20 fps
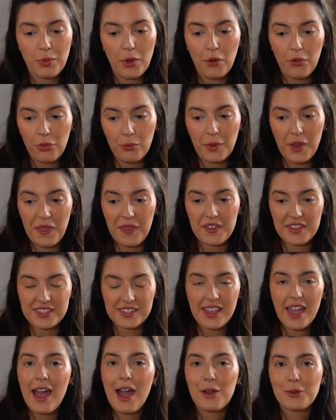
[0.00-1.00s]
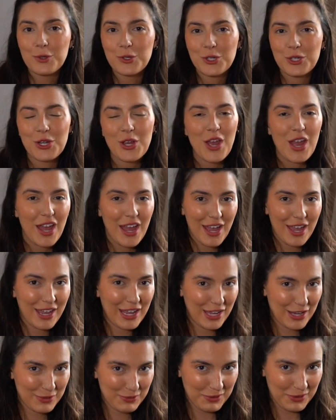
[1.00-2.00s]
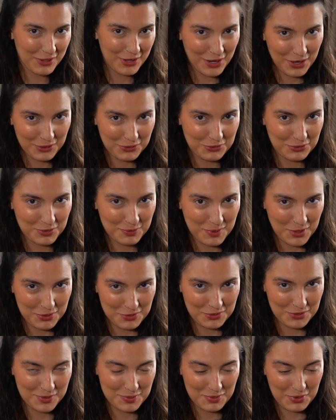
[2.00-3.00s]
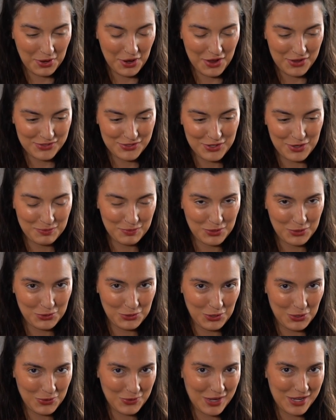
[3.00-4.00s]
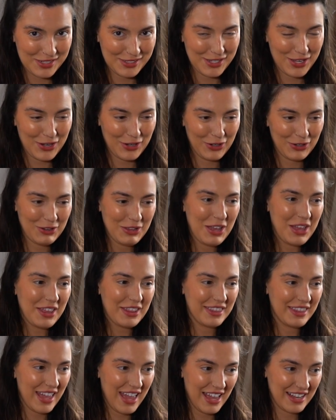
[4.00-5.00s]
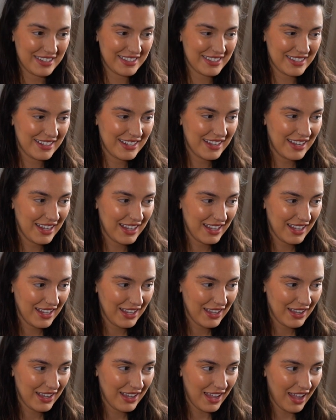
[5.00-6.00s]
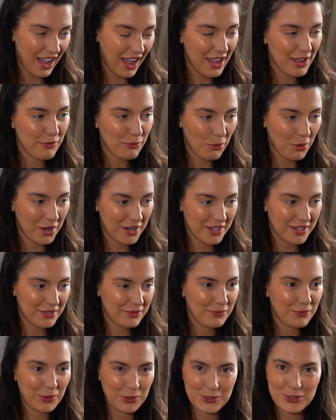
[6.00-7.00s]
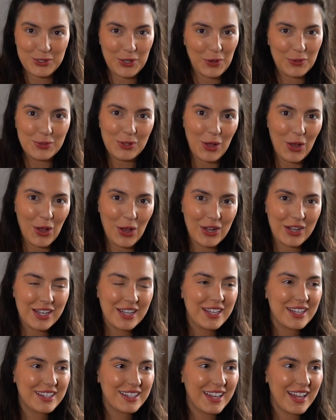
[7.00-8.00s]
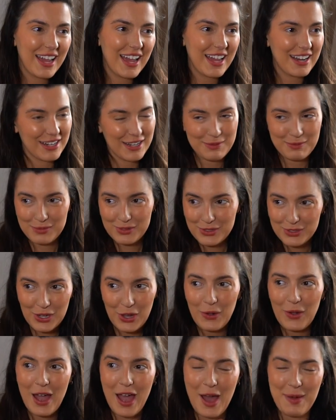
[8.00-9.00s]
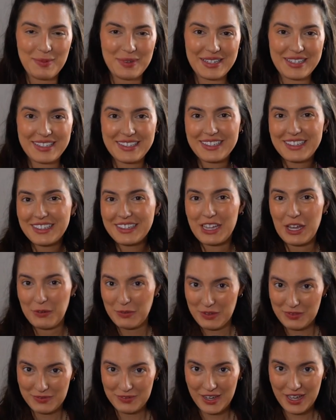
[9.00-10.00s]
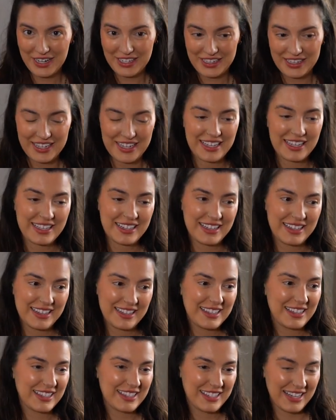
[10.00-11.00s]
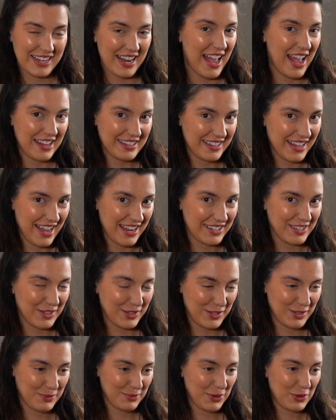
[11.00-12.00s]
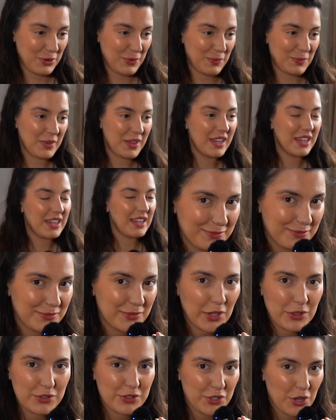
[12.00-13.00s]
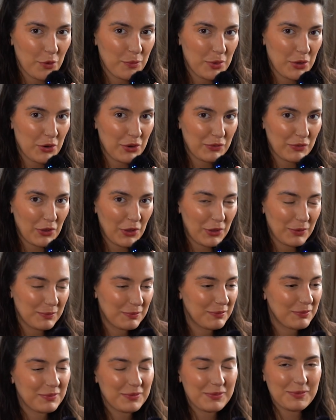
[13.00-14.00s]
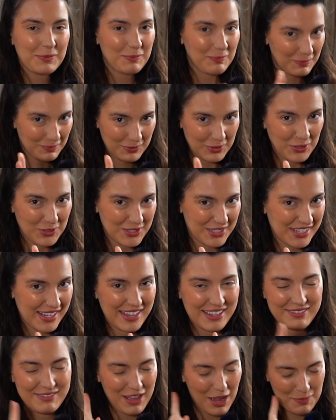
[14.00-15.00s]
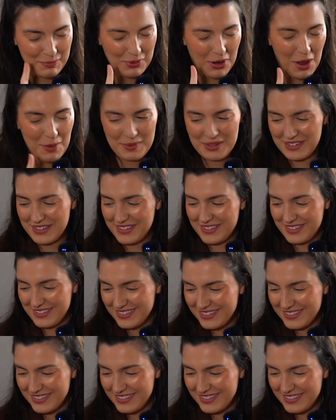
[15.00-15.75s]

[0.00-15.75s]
both with this couch and with an extra special surprise that I'm going to show you guys later that I have wanted for so long, and I'm so happy that we finally can add that to this room. They're so beautiful. You'll see, I promise.